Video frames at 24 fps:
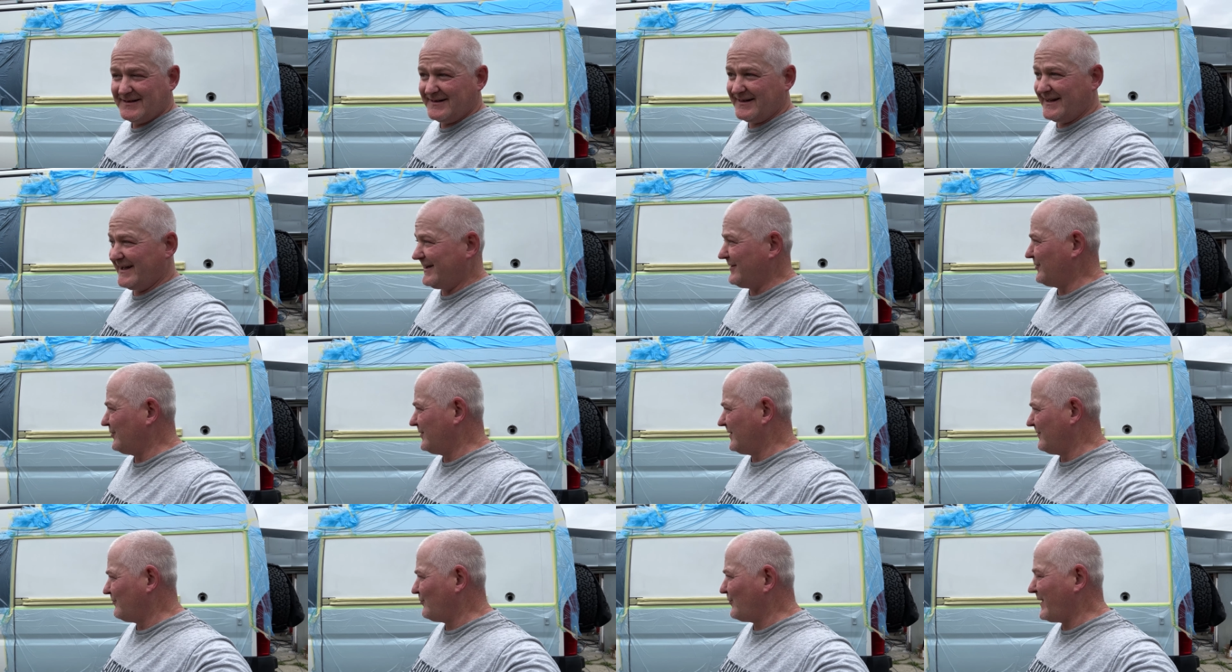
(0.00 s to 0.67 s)
Now
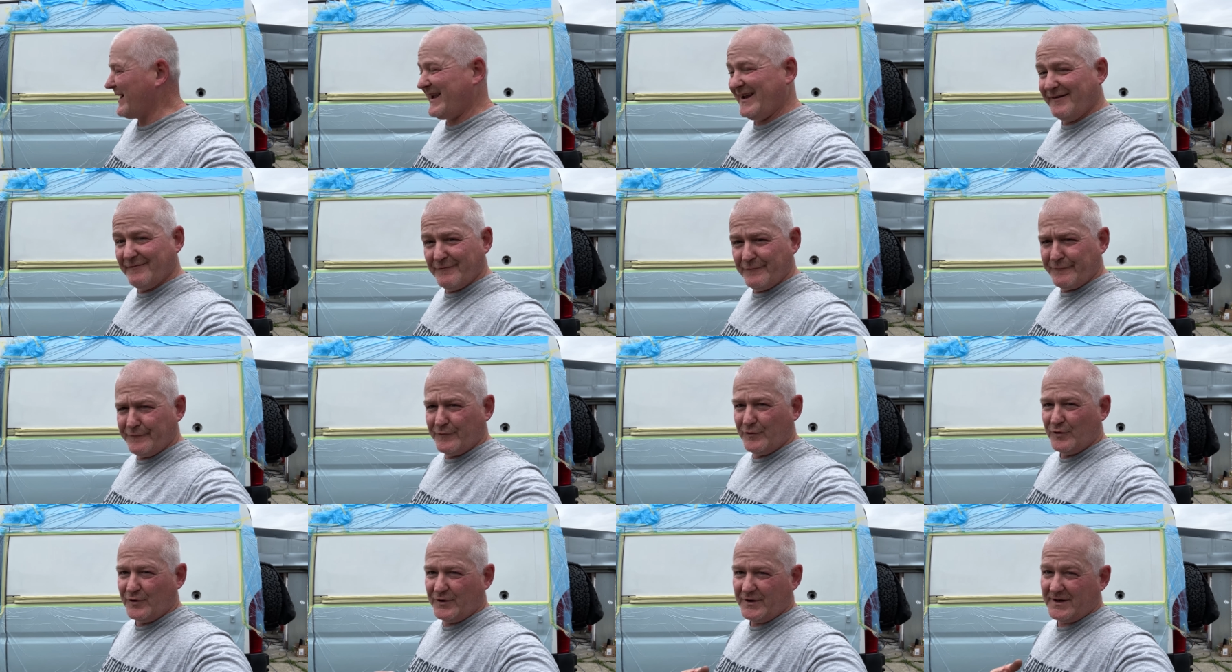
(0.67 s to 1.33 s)
all I'm waiting
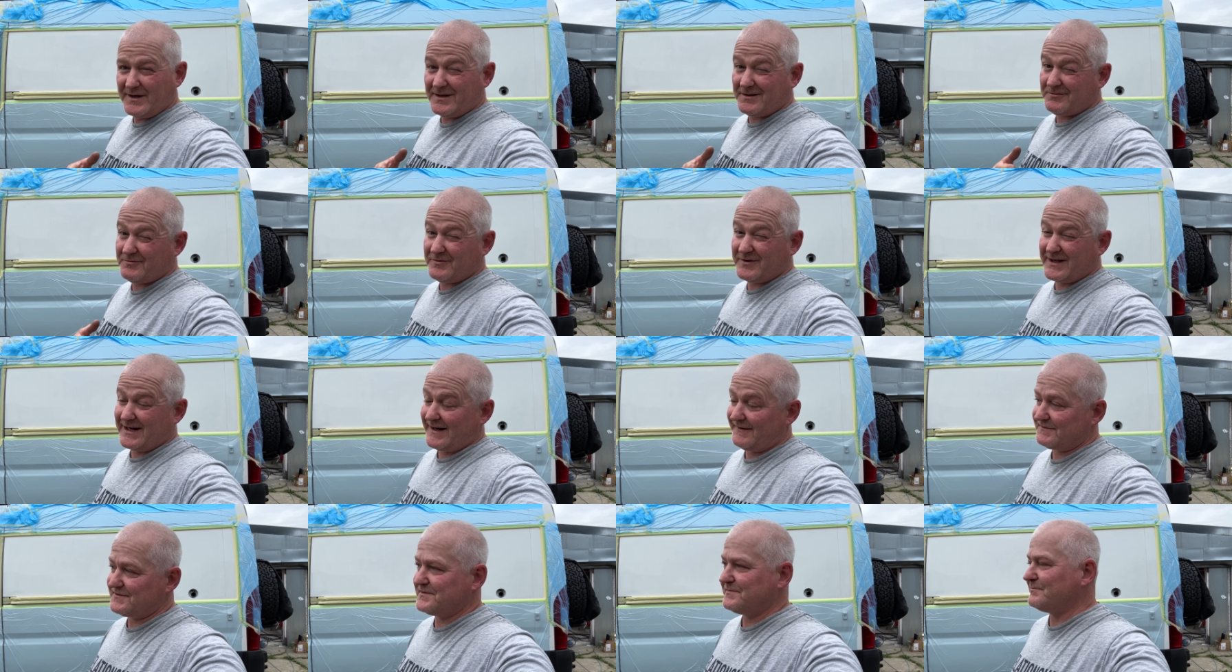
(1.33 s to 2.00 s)
for, we're gonna
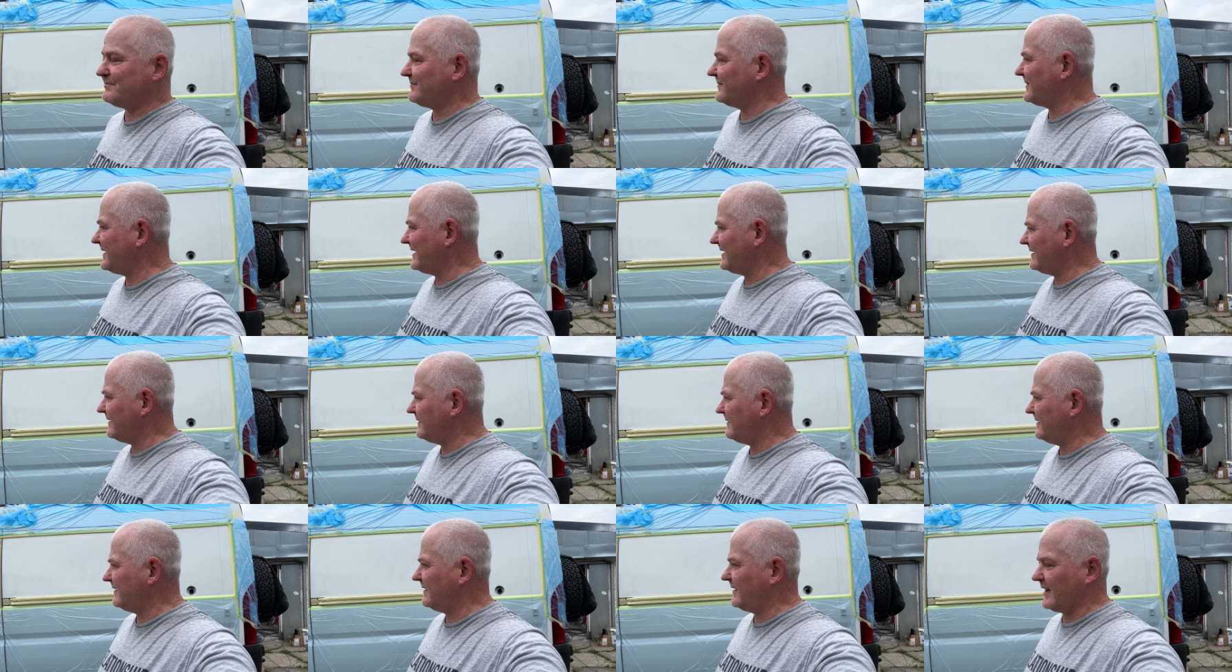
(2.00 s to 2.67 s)
have some
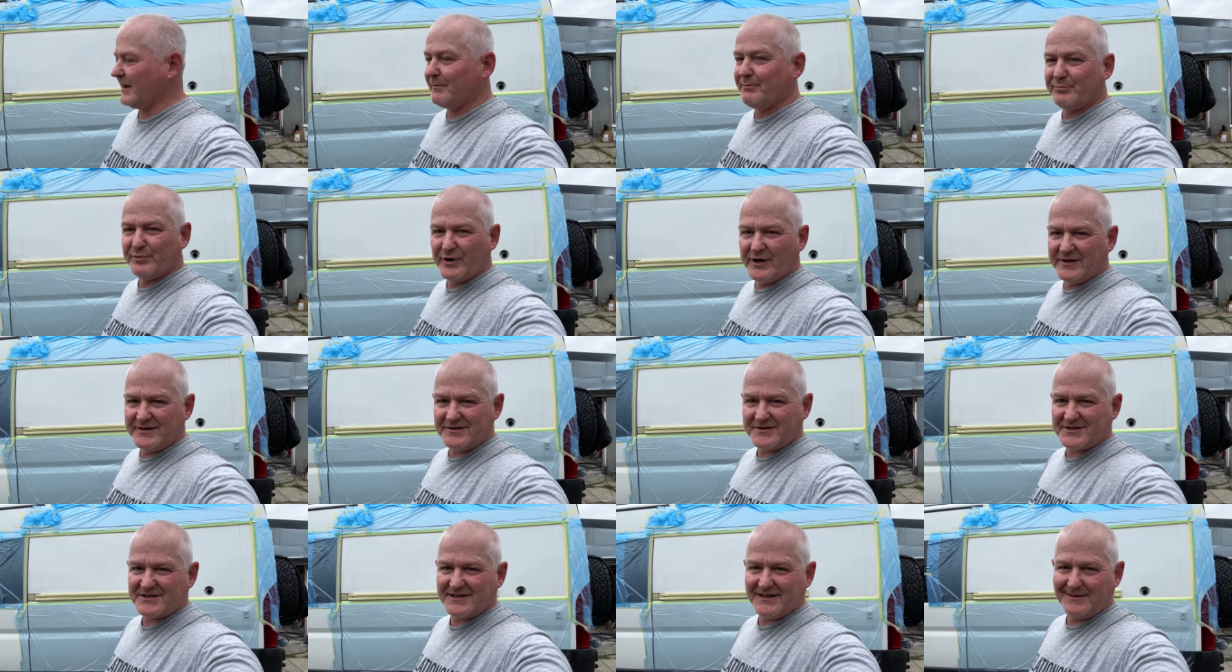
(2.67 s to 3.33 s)
like
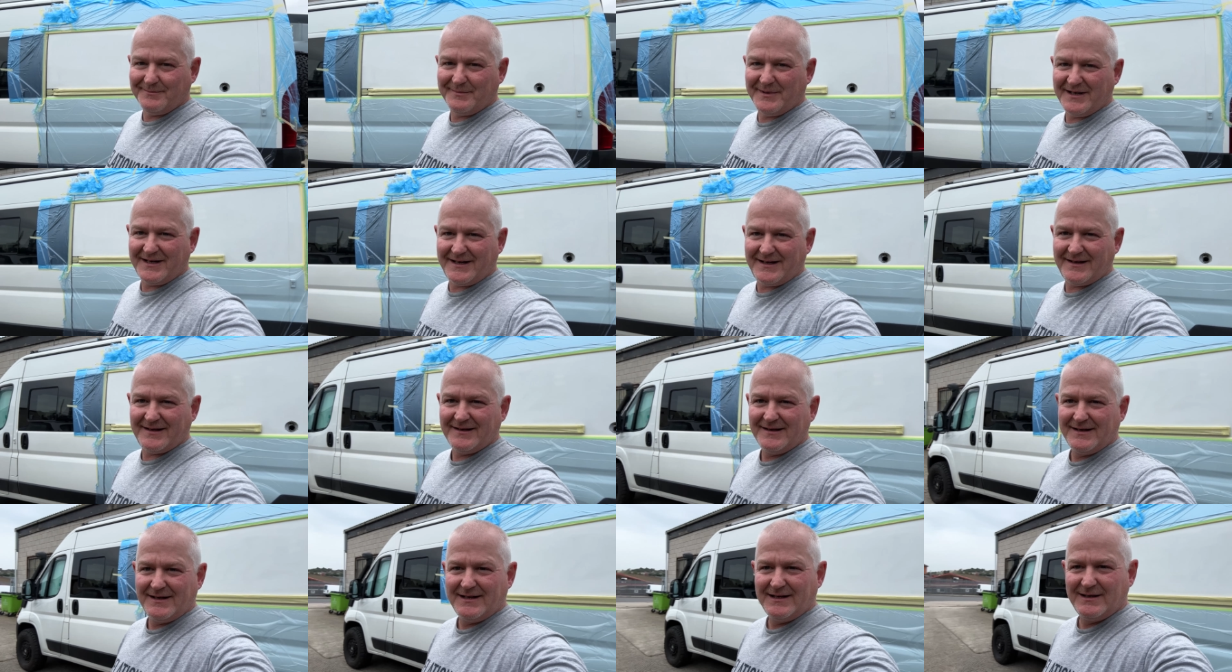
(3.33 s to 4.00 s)
brunch in a minute,
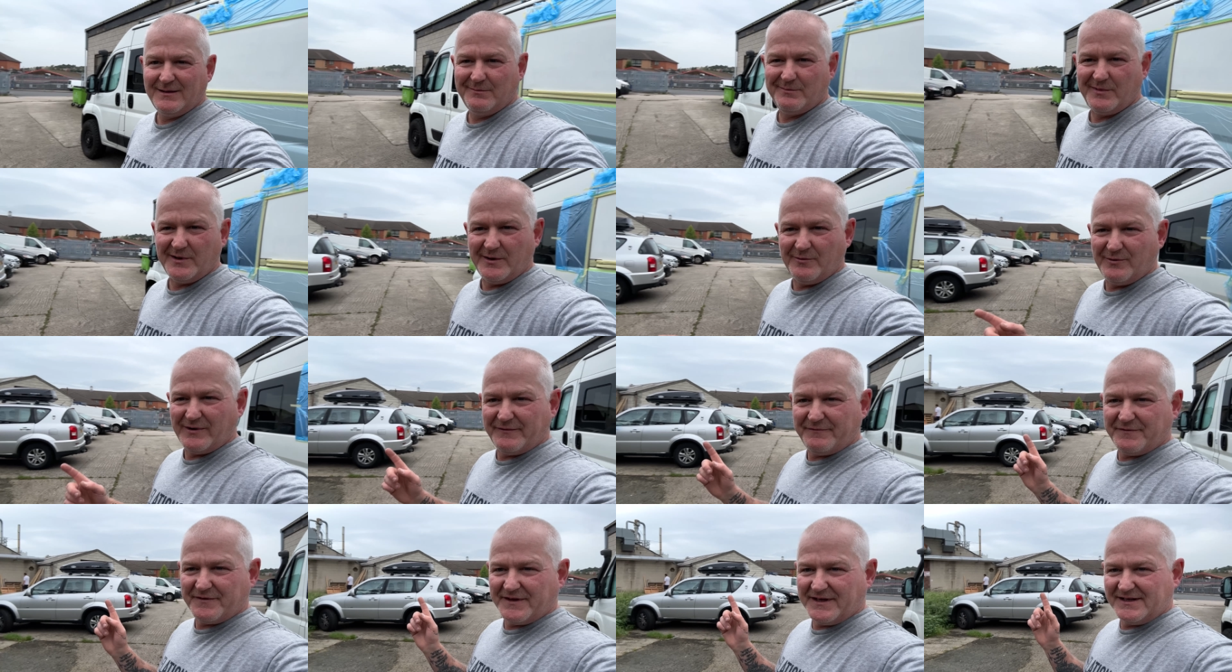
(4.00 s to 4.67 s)
but I'm
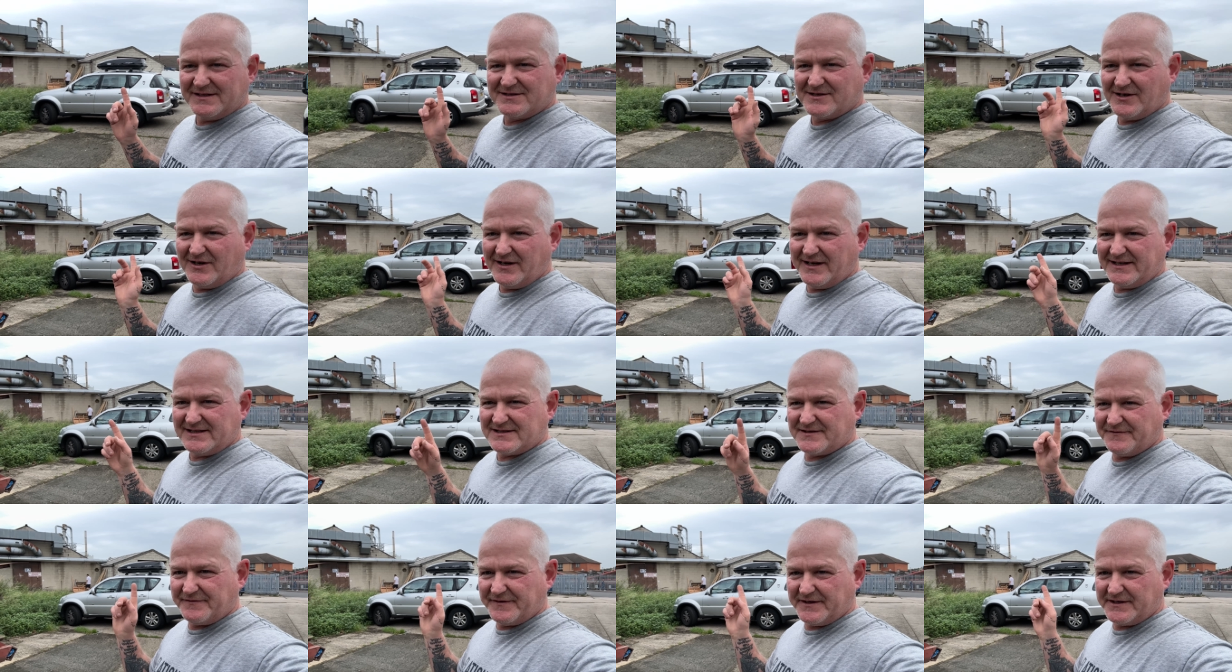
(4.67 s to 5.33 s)
waiting for these
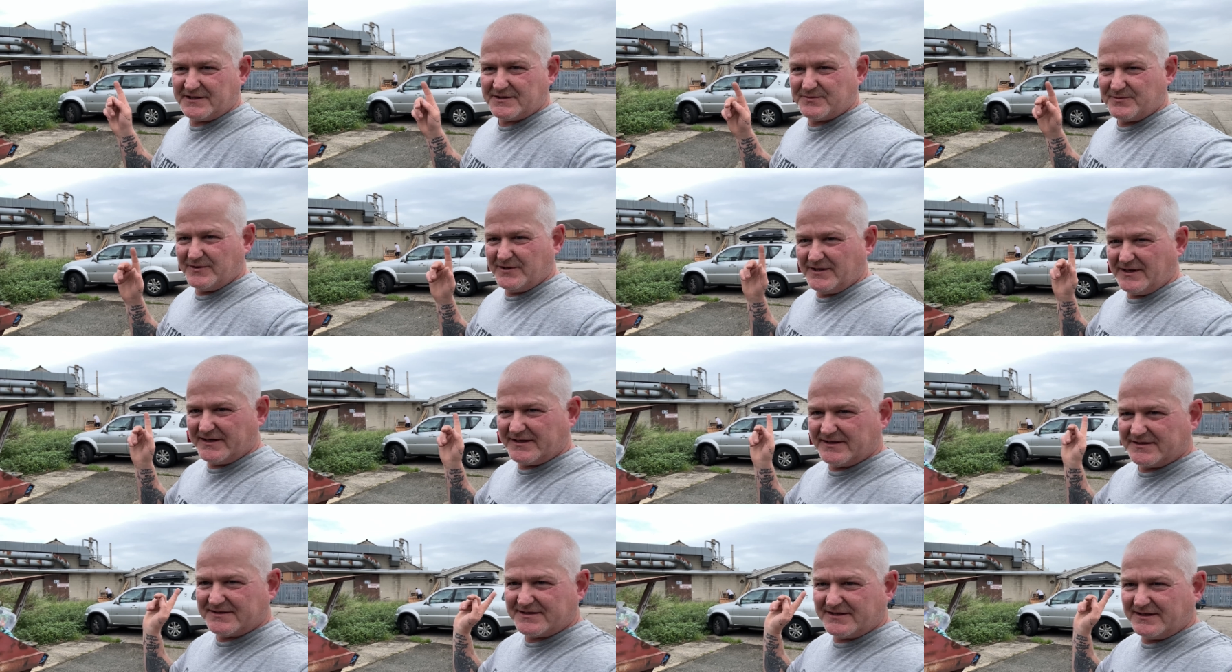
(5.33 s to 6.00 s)
guys to finish
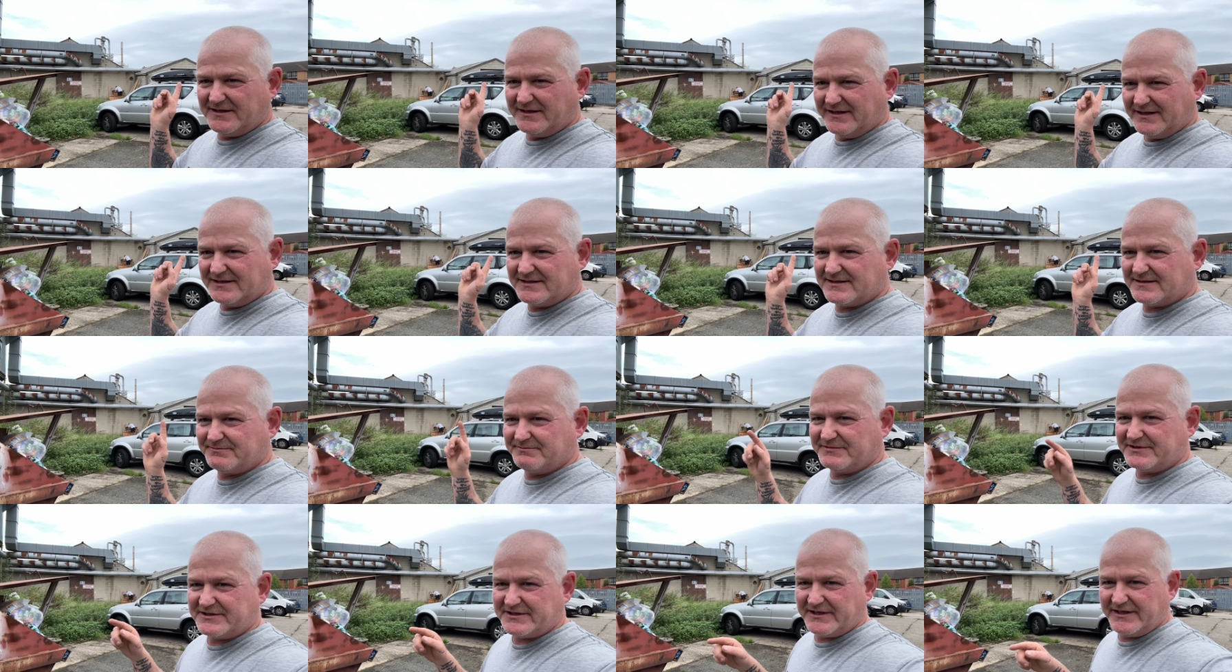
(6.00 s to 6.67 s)
work and turn this
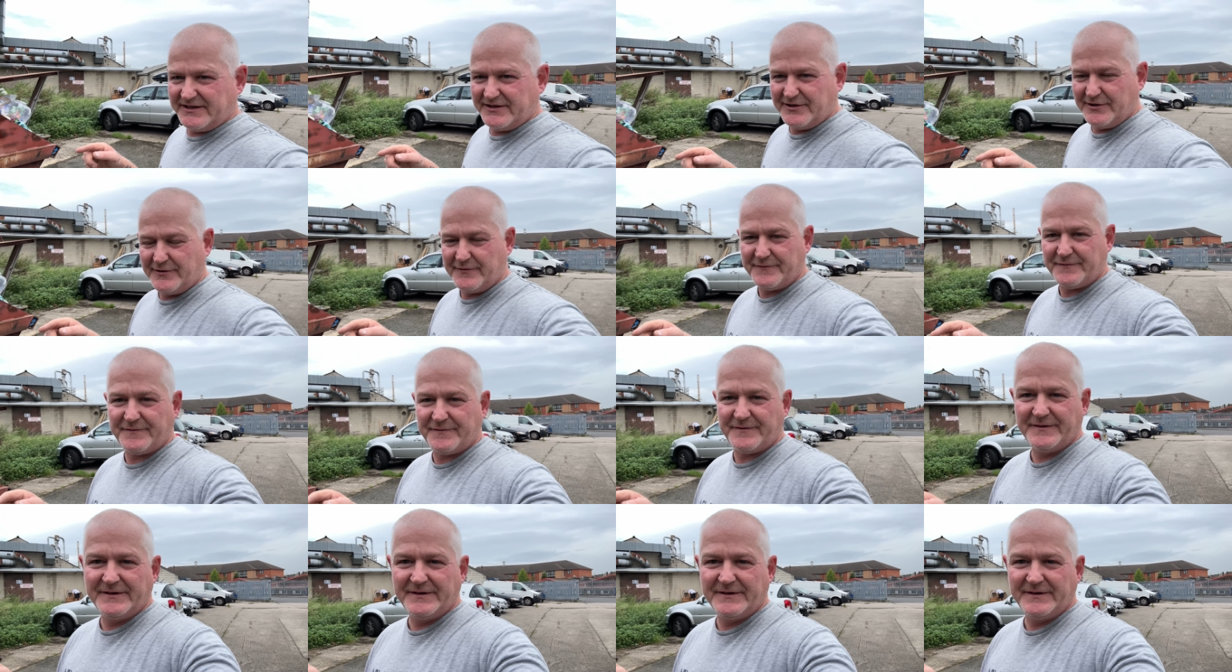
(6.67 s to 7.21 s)
machine off,